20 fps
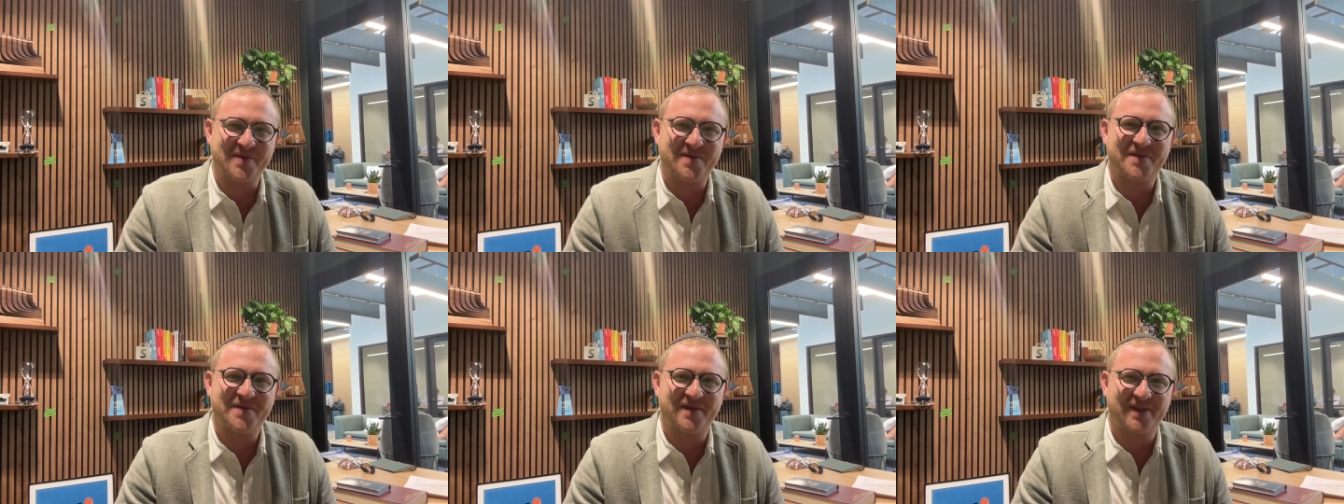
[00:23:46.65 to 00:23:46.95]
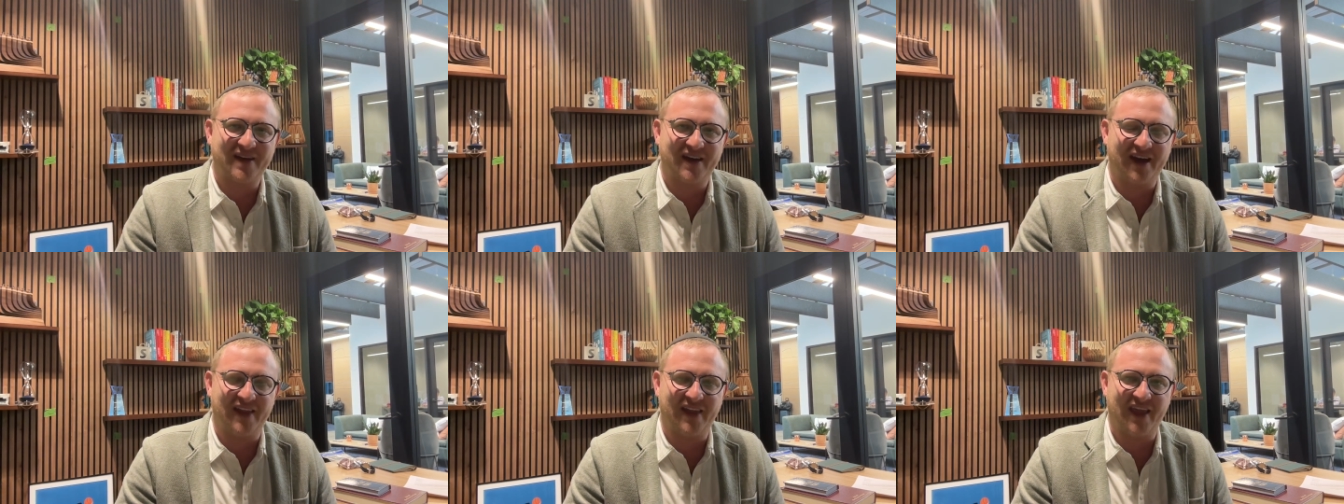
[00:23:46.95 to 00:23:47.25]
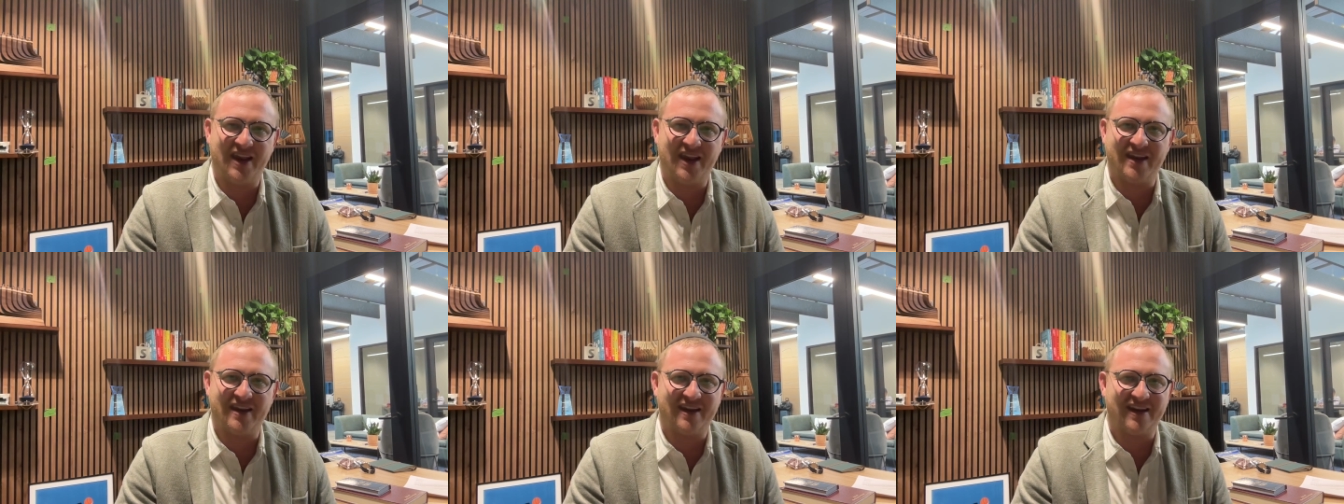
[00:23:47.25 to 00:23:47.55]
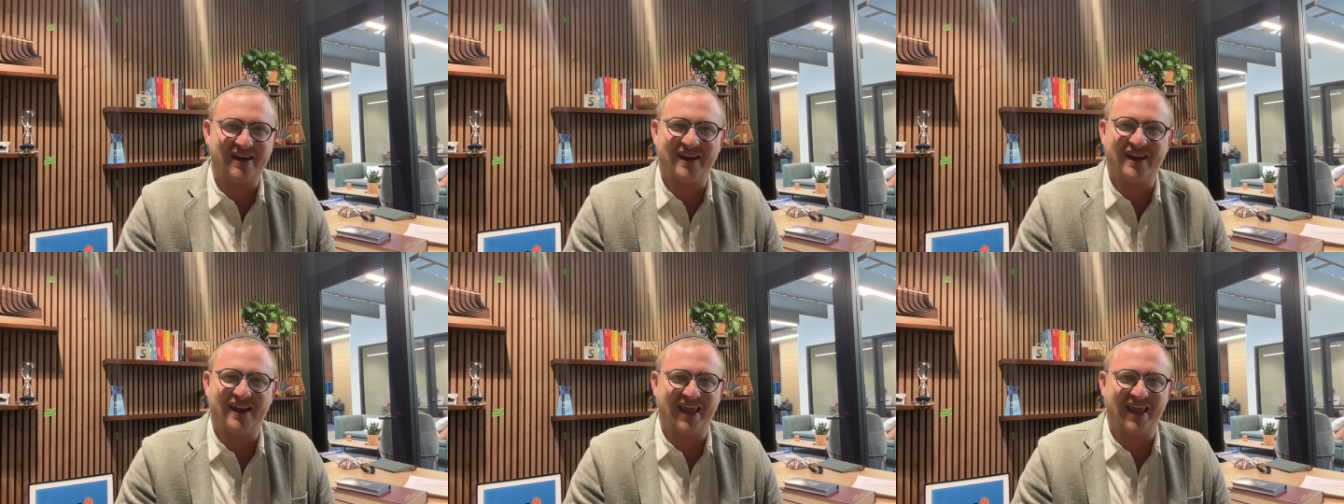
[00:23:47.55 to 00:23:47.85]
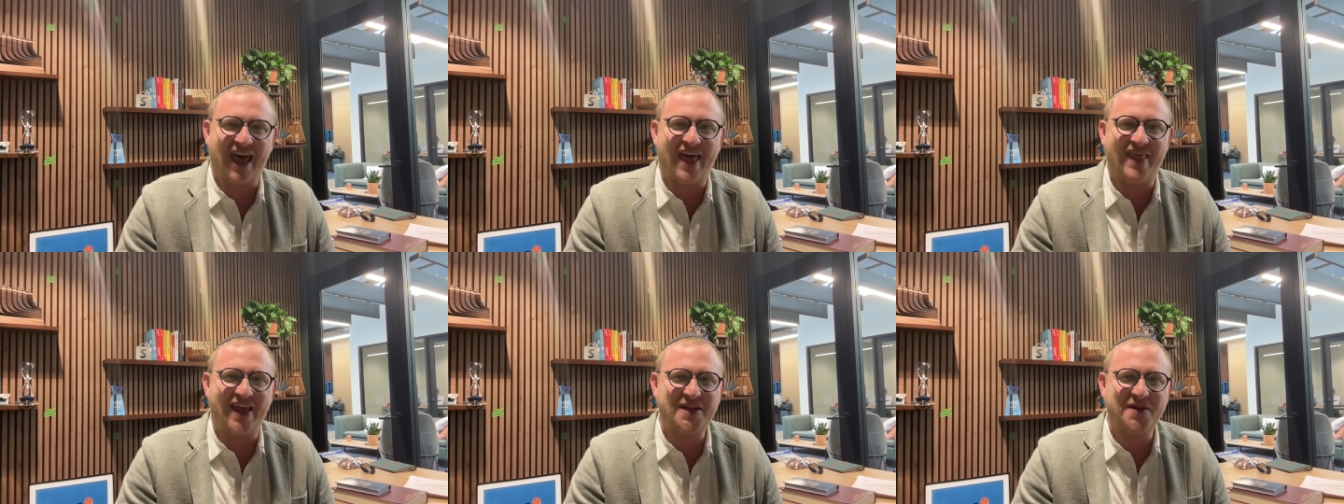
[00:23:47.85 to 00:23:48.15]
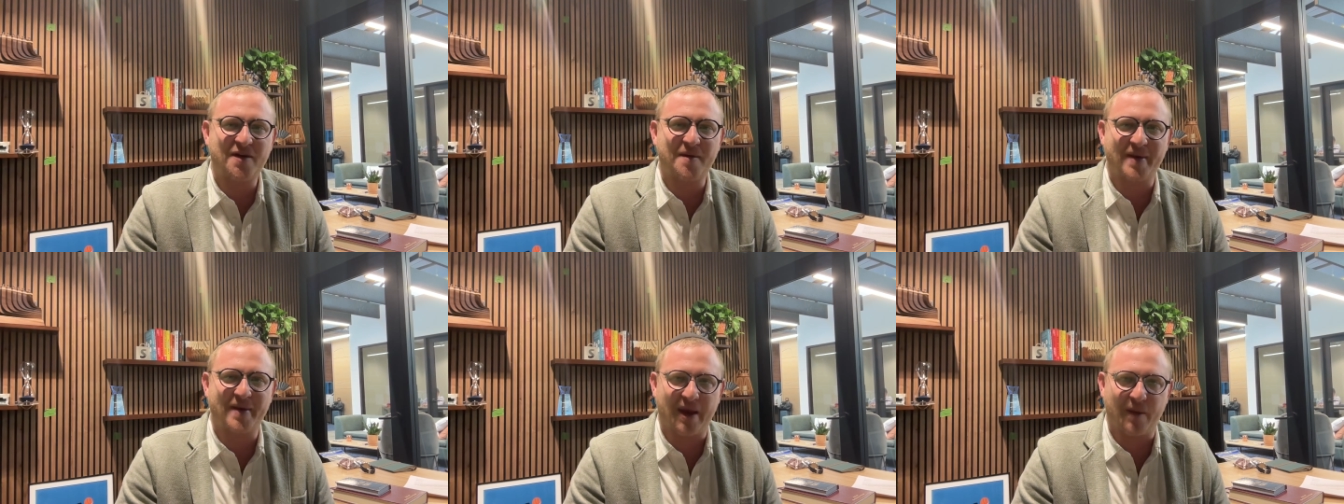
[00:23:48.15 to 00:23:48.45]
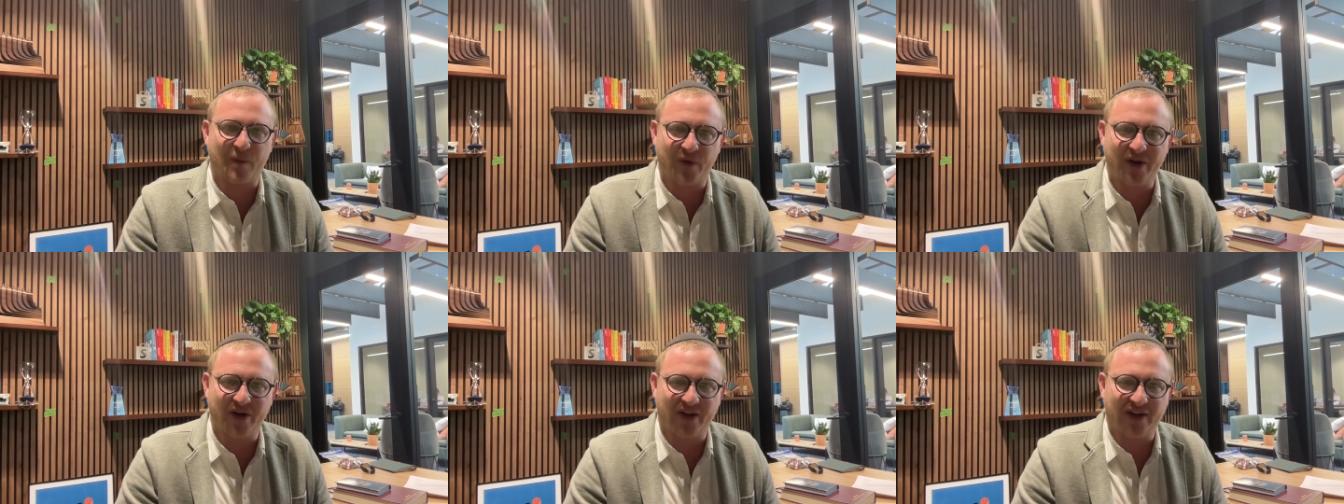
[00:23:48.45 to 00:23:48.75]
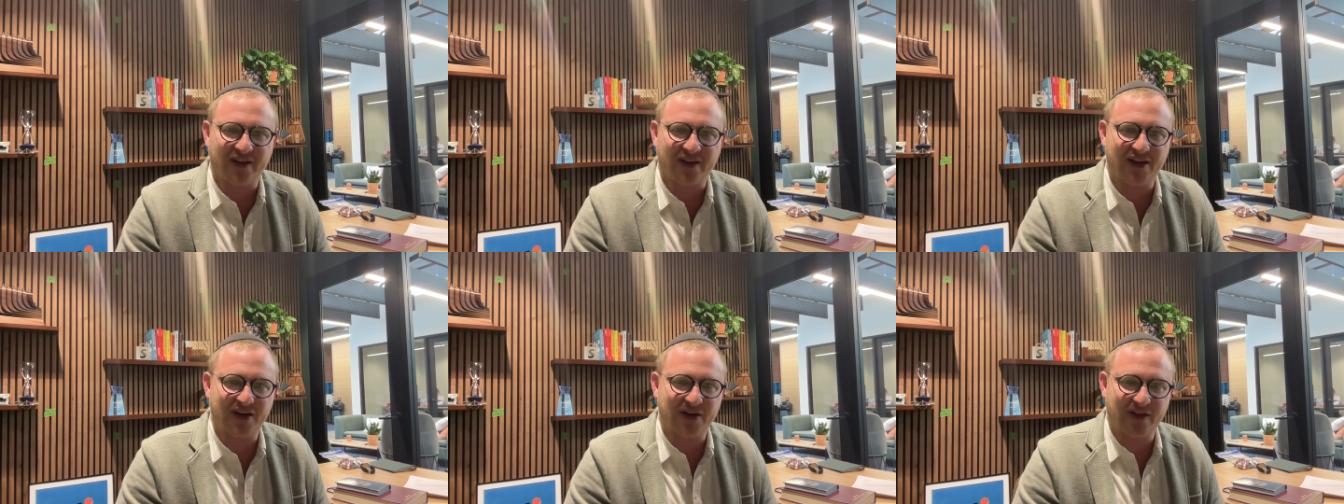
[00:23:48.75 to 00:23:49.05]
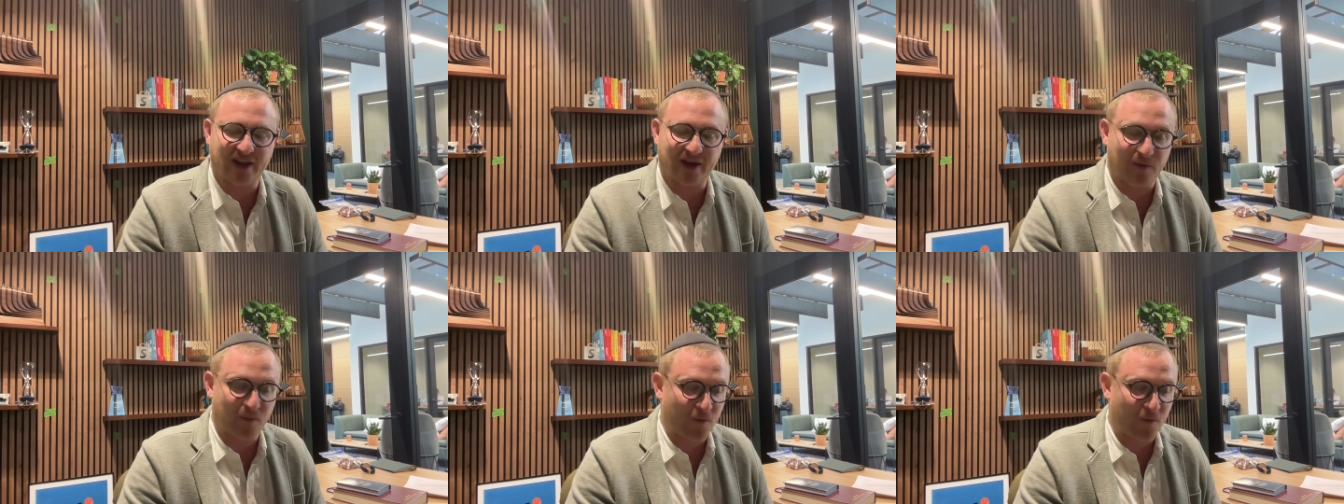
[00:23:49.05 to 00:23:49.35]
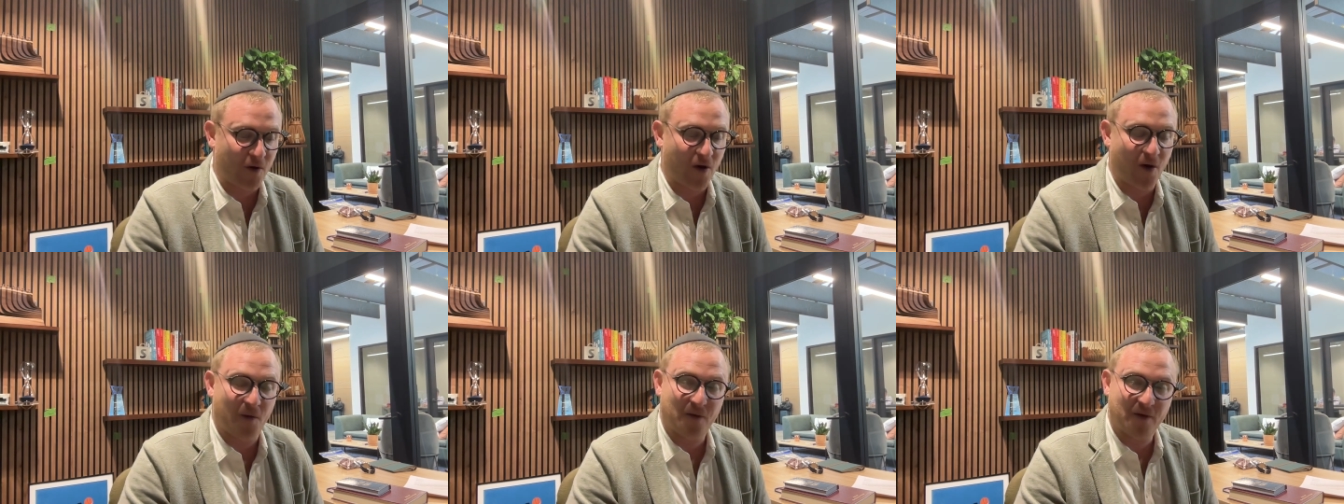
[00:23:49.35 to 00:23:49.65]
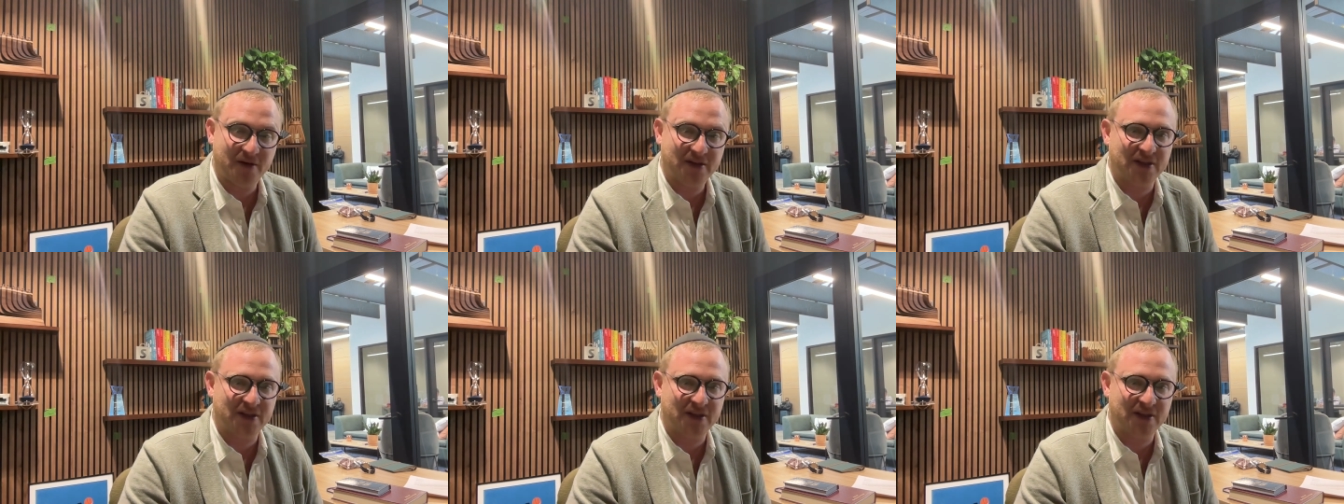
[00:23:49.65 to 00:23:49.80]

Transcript: Yeah. And then that, that sort of became real. And you're like, whoa.